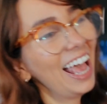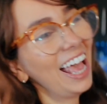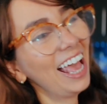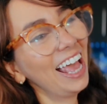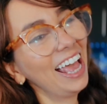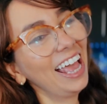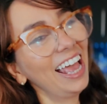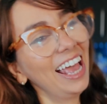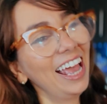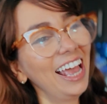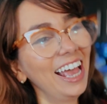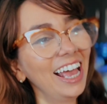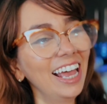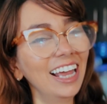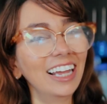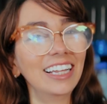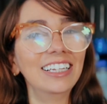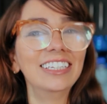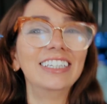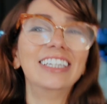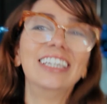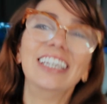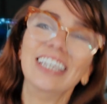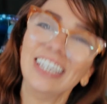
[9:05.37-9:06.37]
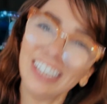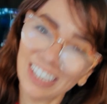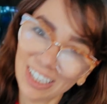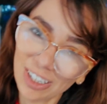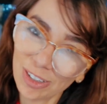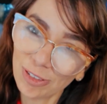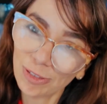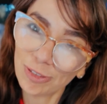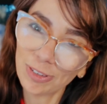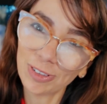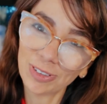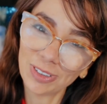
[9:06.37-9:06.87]
And
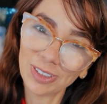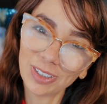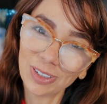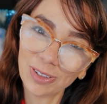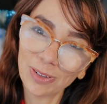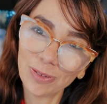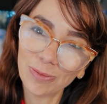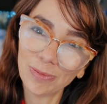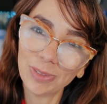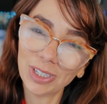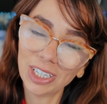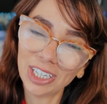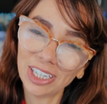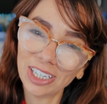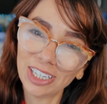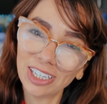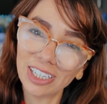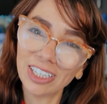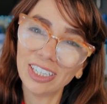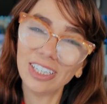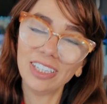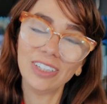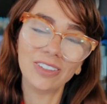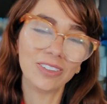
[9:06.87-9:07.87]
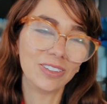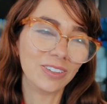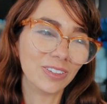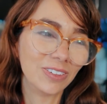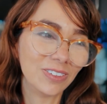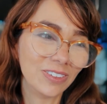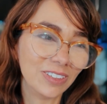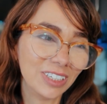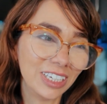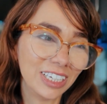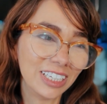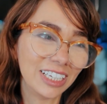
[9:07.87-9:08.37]
if you know me, you
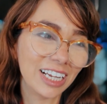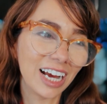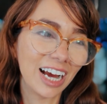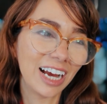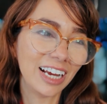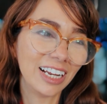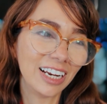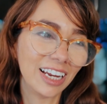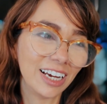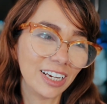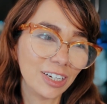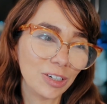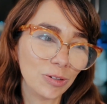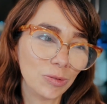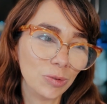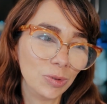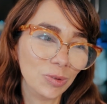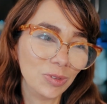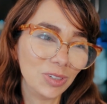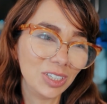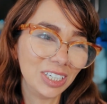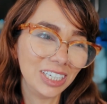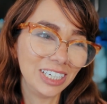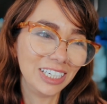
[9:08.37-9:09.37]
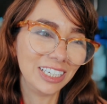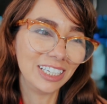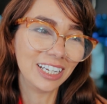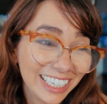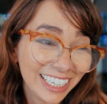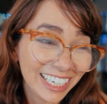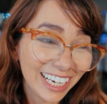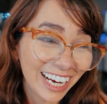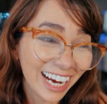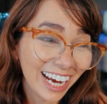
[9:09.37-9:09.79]
know that I like routine.